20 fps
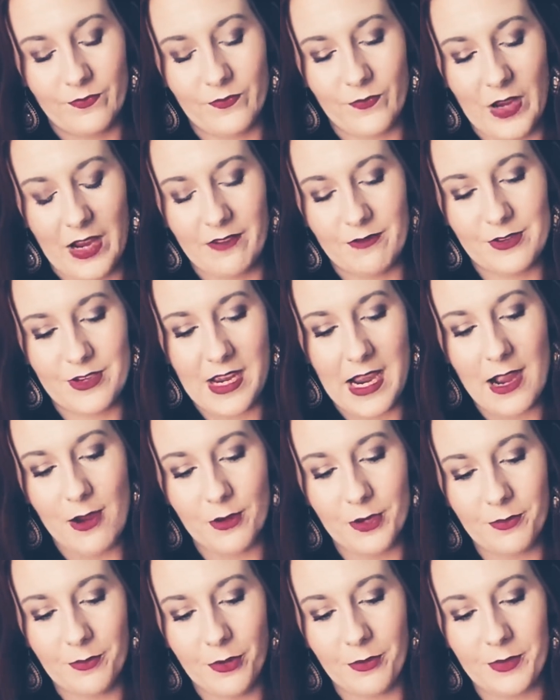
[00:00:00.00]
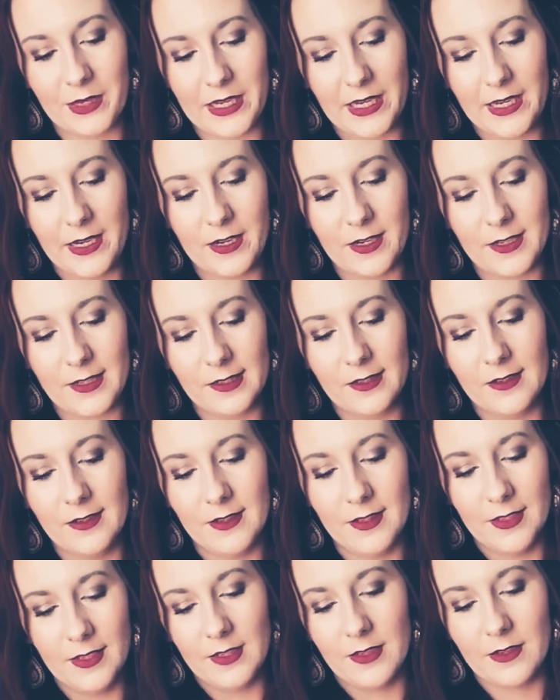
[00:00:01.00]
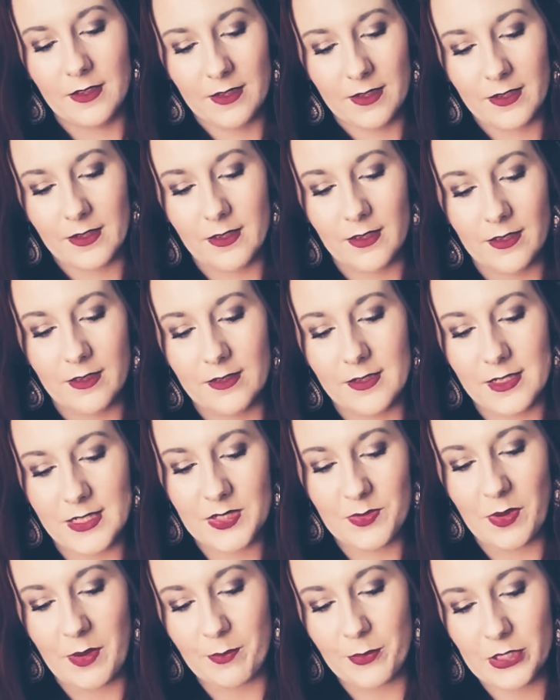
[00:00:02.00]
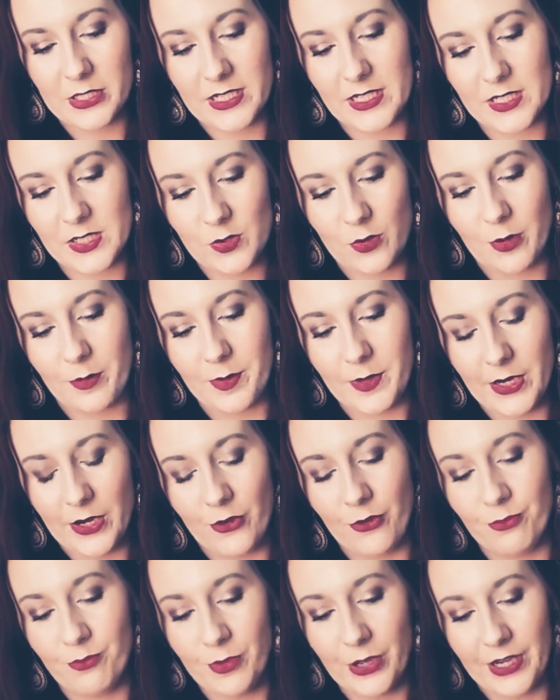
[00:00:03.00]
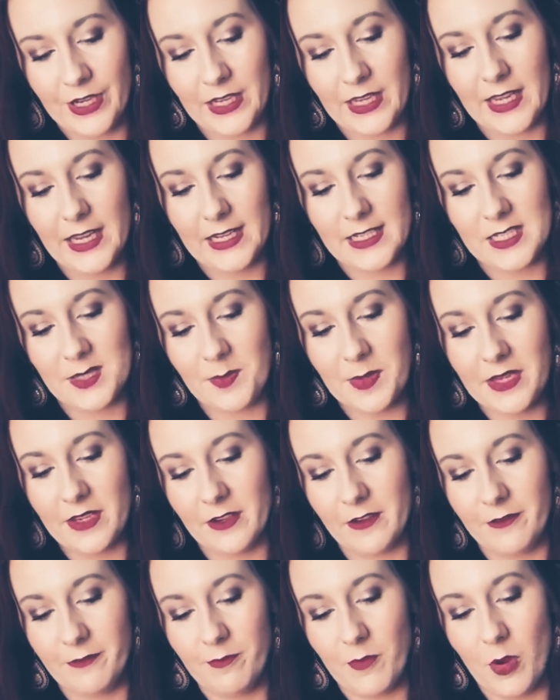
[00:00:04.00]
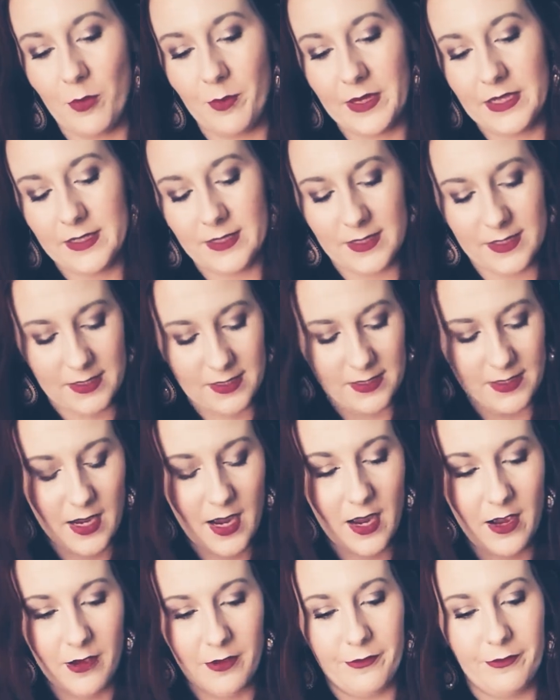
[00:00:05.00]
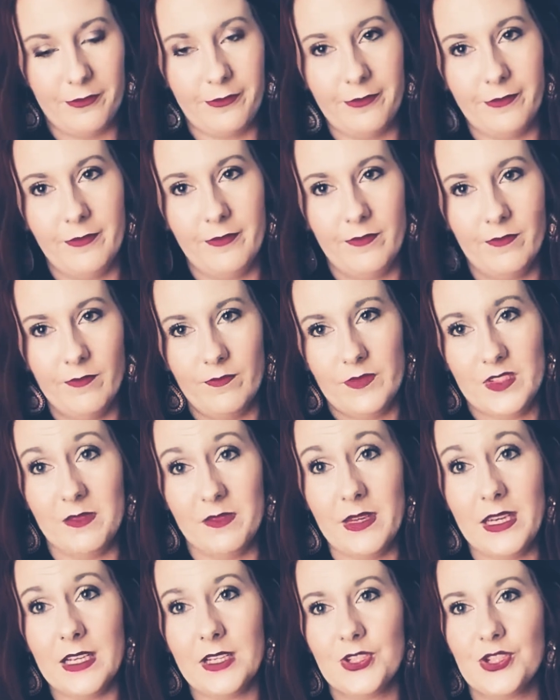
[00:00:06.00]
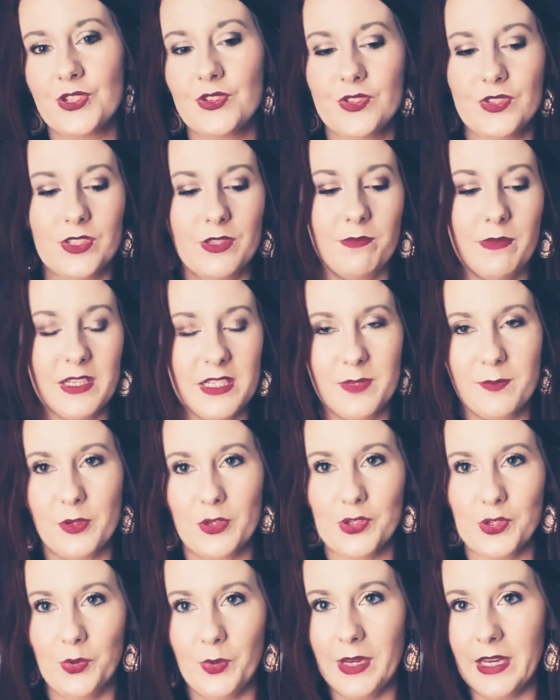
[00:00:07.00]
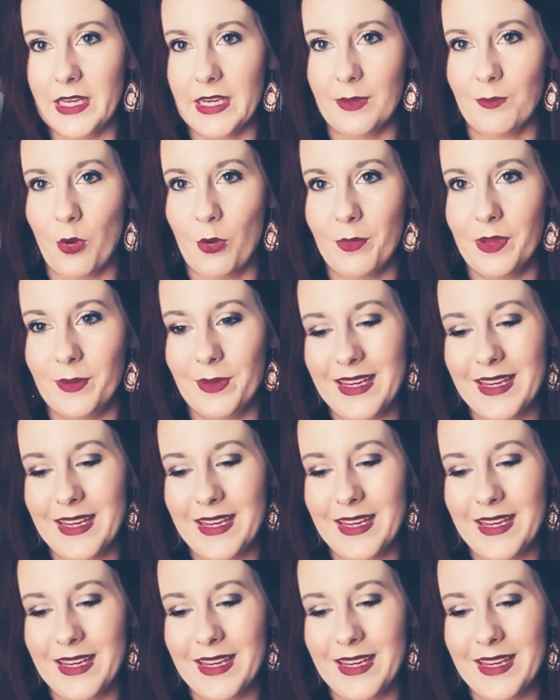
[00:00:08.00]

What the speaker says: I have a Tower moment here. It does represent Scorpio, but it can speak of moments of, to me, it's usually my spiritual awakening moment.